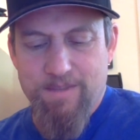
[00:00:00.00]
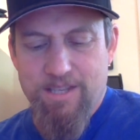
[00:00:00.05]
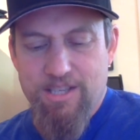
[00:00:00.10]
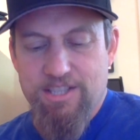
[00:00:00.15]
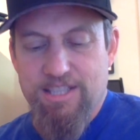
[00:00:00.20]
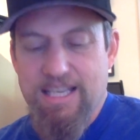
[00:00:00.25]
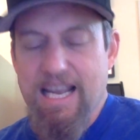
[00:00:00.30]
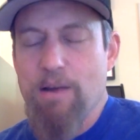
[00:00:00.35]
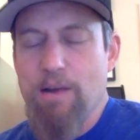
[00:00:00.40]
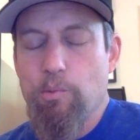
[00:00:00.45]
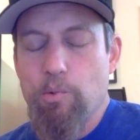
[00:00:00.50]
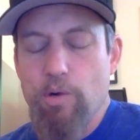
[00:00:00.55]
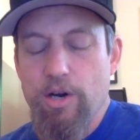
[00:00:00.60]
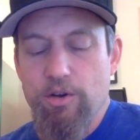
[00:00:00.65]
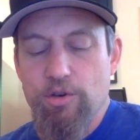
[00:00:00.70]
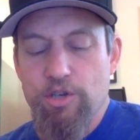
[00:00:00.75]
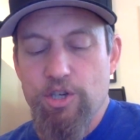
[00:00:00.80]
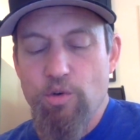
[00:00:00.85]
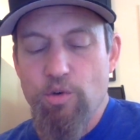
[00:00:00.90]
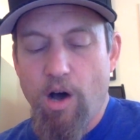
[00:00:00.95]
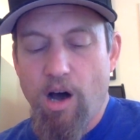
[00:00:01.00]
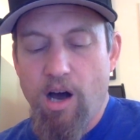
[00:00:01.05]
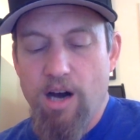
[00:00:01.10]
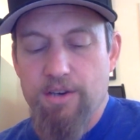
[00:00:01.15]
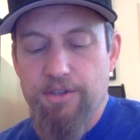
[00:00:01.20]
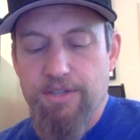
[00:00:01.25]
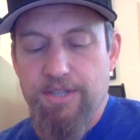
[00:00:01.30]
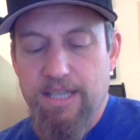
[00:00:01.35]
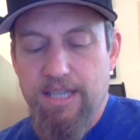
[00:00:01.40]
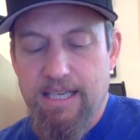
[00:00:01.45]
"Stay where you
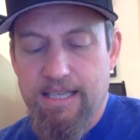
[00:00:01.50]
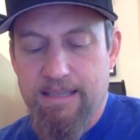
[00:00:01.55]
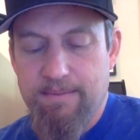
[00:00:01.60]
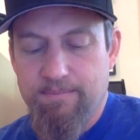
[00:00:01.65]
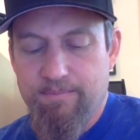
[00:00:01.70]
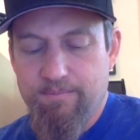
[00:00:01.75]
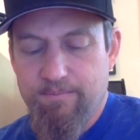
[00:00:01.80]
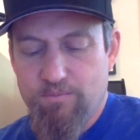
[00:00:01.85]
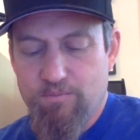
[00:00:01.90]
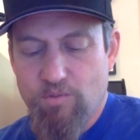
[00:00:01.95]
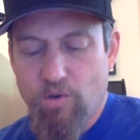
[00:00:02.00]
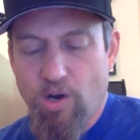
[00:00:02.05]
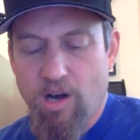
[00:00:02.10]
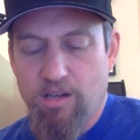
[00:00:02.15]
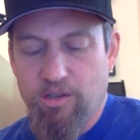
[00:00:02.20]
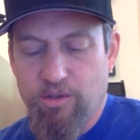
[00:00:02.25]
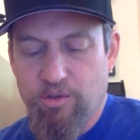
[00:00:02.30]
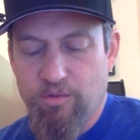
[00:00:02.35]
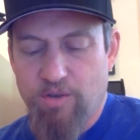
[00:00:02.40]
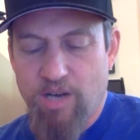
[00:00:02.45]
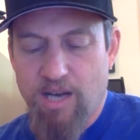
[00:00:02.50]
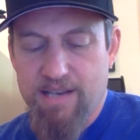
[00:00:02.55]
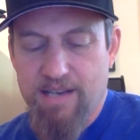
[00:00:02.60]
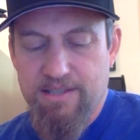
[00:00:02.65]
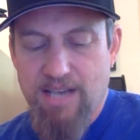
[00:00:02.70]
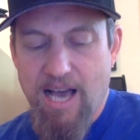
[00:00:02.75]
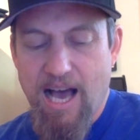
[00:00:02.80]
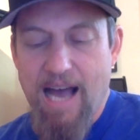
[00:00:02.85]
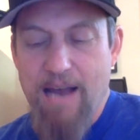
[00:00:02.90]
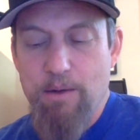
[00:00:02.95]
are, son," hollered
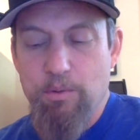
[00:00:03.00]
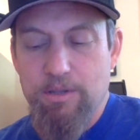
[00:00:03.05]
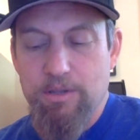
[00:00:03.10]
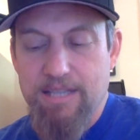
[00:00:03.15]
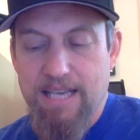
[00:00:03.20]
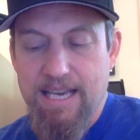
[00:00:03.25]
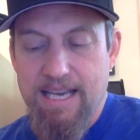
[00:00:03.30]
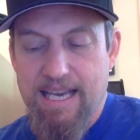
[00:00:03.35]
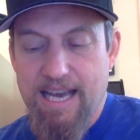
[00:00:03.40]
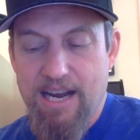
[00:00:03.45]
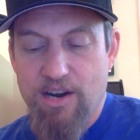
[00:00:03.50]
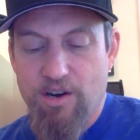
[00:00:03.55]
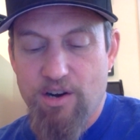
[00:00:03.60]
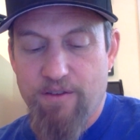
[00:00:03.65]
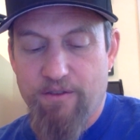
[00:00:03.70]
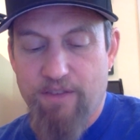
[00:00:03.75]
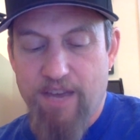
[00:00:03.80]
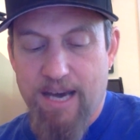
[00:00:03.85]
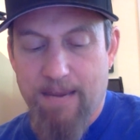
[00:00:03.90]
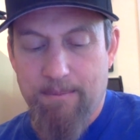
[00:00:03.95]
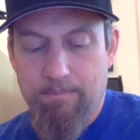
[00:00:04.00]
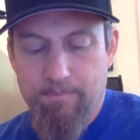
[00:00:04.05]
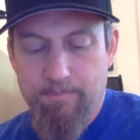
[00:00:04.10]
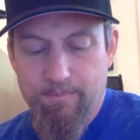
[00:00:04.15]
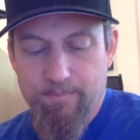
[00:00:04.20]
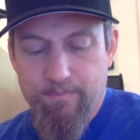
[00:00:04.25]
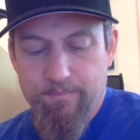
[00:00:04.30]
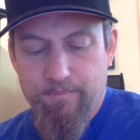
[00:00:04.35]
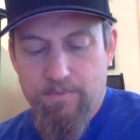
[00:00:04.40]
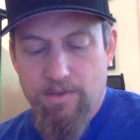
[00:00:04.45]
Roz. "I will take care of them."
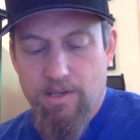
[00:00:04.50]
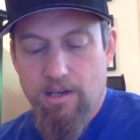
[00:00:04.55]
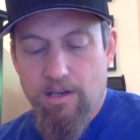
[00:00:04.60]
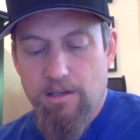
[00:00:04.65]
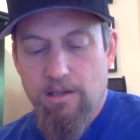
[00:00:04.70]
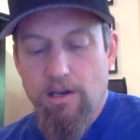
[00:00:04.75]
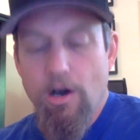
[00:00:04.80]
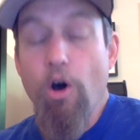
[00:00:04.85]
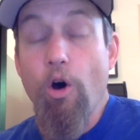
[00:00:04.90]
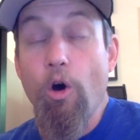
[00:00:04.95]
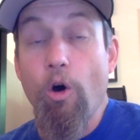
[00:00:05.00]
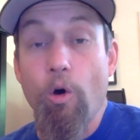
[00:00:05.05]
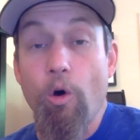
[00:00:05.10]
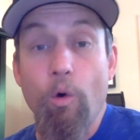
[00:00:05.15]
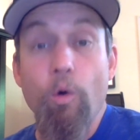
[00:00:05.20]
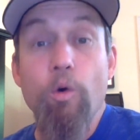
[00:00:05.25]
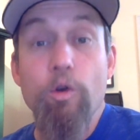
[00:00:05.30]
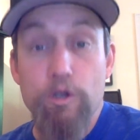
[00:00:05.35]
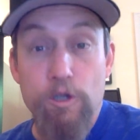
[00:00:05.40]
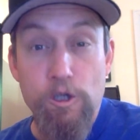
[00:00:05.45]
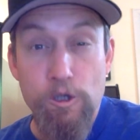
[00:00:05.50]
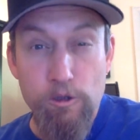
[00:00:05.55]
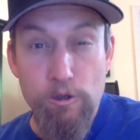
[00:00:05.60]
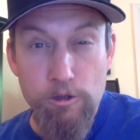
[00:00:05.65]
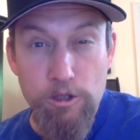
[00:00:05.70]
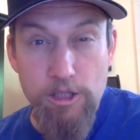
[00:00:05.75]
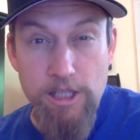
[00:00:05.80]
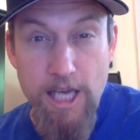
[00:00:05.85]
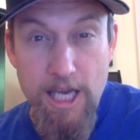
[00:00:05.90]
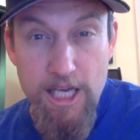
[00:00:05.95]
"Oh,
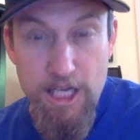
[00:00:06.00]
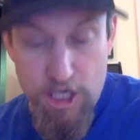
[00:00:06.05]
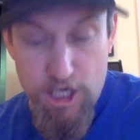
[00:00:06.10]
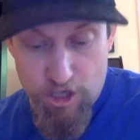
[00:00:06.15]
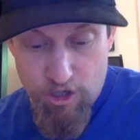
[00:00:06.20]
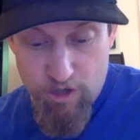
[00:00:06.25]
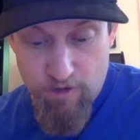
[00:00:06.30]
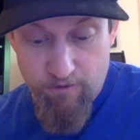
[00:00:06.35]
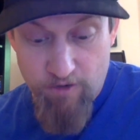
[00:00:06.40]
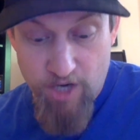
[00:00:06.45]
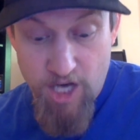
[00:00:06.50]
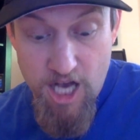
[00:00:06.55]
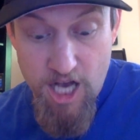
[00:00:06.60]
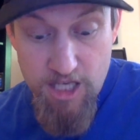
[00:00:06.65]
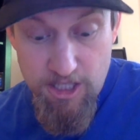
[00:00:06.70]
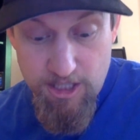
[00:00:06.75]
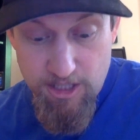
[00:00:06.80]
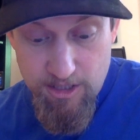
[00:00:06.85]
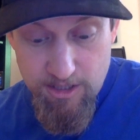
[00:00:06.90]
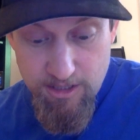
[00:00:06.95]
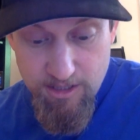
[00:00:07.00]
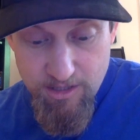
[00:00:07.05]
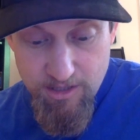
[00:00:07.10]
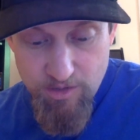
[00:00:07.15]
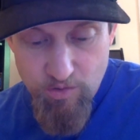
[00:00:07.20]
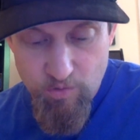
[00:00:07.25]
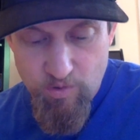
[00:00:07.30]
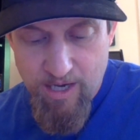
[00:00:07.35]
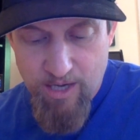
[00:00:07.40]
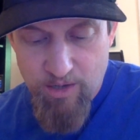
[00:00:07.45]
you'll take care of us?"
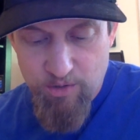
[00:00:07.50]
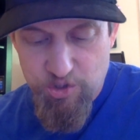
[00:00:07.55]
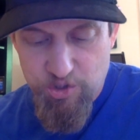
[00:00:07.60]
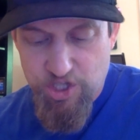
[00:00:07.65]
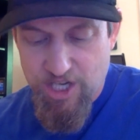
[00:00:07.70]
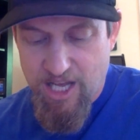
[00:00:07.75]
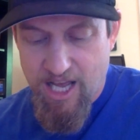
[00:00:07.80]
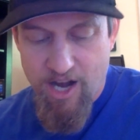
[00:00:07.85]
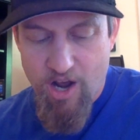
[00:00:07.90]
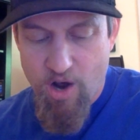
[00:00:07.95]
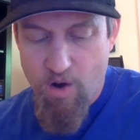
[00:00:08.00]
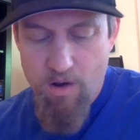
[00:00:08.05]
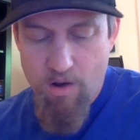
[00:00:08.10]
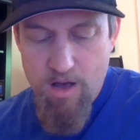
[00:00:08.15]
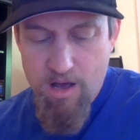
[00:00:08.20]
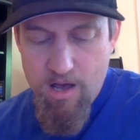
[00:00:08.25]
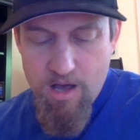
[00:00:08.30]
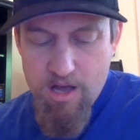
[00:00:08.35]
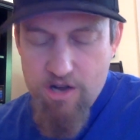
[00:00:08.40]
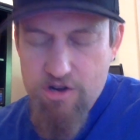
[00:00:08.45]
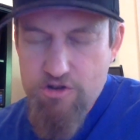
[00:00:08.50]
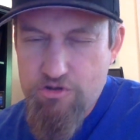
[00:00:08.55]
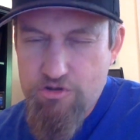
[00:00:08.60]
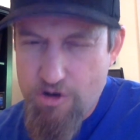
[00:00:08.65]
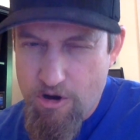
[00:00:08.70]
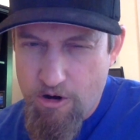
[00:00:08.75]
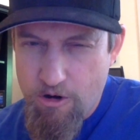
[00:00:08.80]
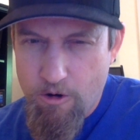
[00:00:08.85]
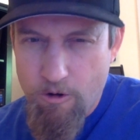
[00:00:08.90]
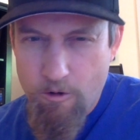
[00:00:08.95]
growled Shadow.
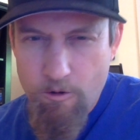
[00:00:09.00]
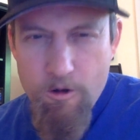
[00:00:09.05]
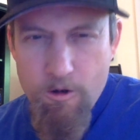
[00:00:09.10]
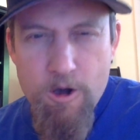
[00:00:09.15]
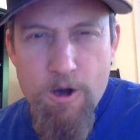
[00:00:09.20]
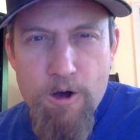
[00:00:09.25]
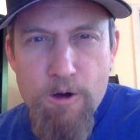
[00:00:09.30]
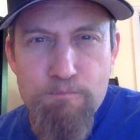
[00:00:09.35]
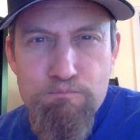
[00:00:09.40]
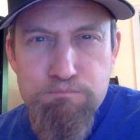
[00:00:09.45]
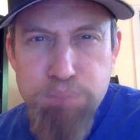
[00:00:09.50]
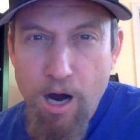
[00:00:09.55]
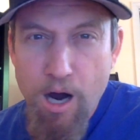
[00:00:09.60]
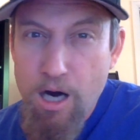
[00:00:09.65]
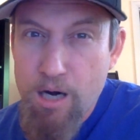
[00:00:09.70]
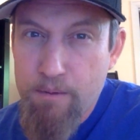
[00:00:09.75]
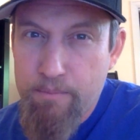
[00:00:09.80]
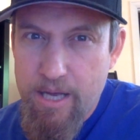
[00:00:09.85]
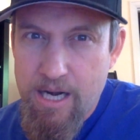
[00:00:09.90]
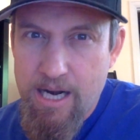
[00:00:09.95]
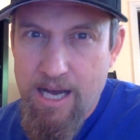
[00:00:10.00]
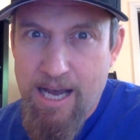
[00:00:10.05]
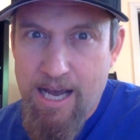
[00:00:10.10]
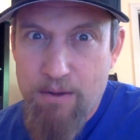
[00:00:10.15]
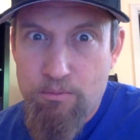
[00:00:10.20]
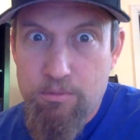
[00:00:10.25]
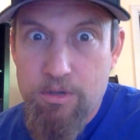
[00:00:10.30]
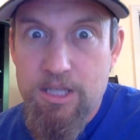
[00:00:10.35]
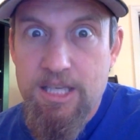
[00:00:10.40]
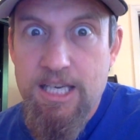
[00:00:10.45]
"No, Barb and
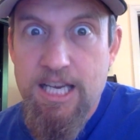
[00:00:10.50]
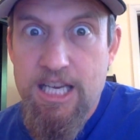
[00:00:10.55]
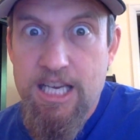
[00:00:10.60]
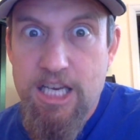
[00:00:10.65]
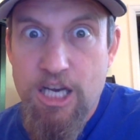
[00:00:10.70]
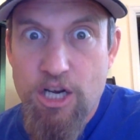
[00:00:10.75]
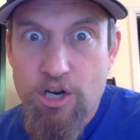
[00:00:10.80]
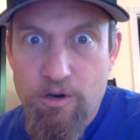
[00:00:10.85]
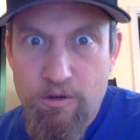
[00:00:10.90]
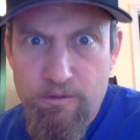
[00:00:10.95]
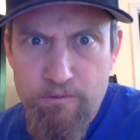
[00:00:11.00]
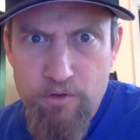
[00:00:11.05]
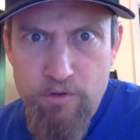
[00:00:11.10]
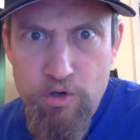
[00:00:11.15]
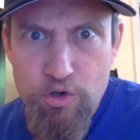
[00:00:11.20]
I will take care of